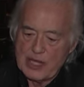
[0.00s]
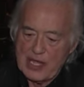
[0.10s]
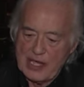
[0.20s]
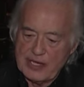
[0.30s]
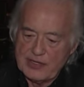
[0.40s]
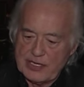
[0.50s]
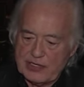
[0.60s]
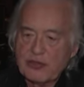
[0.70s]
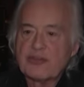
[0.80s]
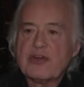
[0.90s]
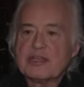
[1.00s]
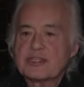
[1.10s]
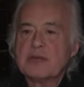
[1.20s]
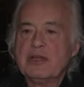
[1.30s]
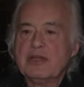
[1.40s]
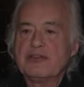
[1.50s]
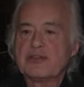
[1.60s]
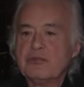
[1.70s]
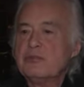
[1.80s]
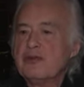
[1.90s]
And it looks very similar
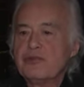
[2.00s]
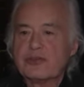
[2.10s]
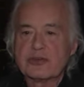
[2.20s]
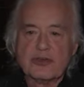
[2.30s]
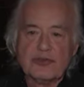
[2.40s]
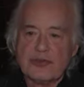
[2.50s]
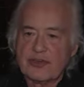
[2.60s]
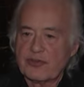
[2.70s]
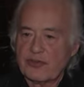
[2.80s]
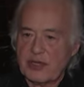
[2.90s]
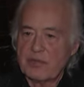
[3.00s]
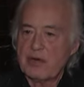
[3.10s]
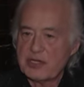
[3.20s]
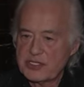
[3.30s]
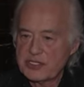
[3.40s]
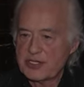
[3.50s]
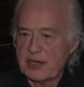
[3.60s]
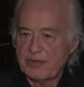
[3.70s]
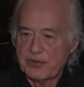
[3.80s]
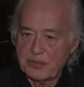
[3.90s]
to most acoustics that there were. It just
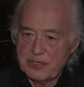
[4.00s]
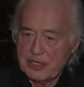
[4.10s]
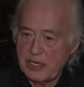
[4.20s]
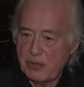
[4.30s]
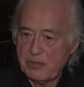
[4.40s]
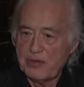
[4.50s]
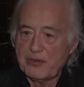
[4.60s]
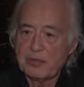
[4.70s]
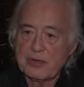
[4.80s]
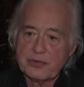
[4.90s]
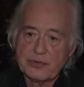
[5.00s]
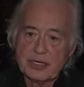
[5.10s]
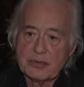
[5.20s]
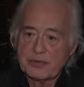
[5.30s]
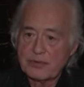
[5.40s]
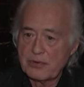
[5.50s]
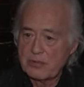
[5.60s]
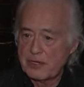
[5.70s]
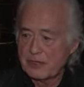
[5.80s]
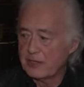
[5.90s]
happens to be a harmony as opposed to a Gibson or a
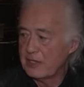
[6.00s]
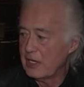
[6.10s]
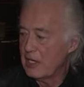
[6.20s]
Martin.